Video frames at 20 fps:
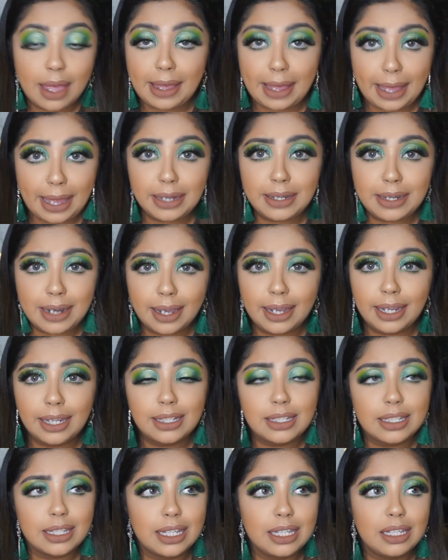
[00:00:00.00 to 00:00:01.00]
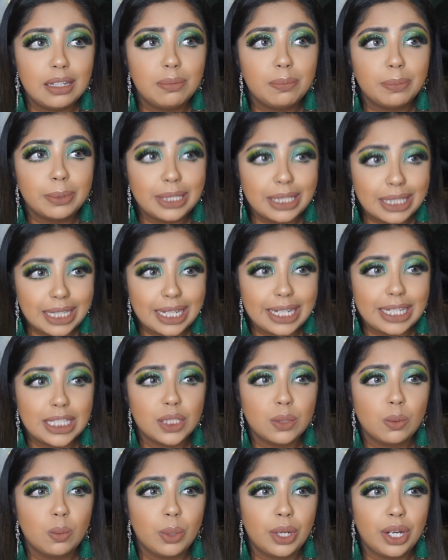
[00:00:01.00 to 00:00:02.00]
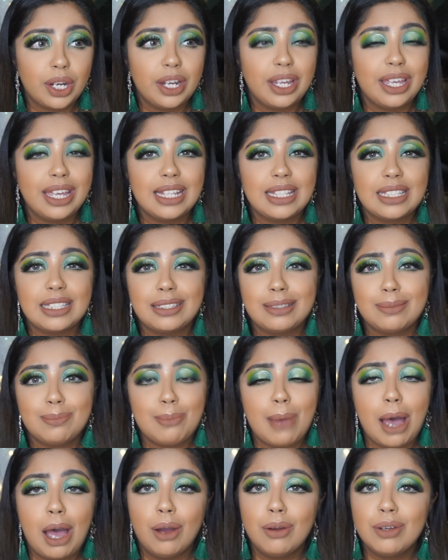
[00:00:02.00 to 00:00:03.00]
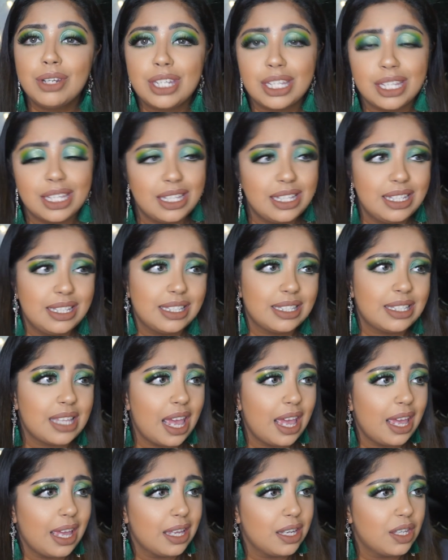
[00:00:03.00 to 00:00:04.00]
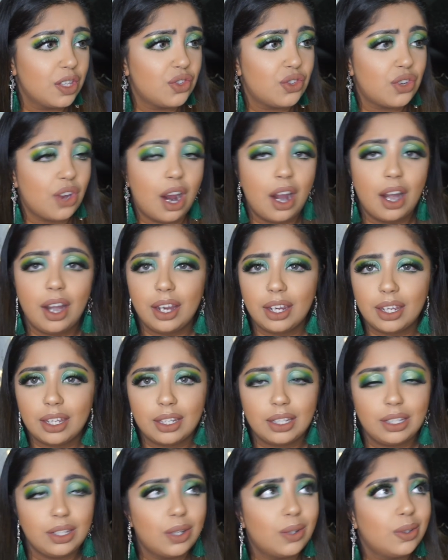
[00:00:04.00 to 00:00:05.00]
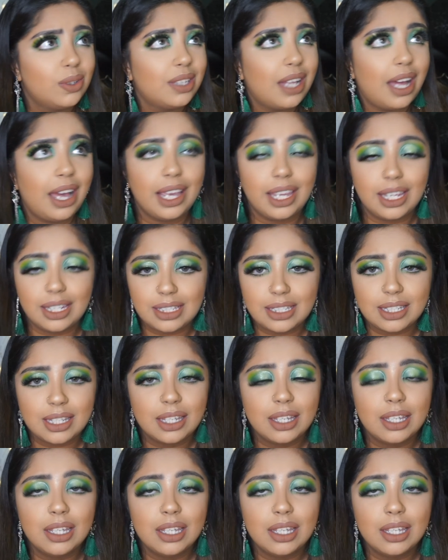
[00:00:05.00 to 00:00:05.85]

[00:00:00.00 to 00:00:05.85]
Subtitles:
at night, in a place where it's mountains and dark, no light,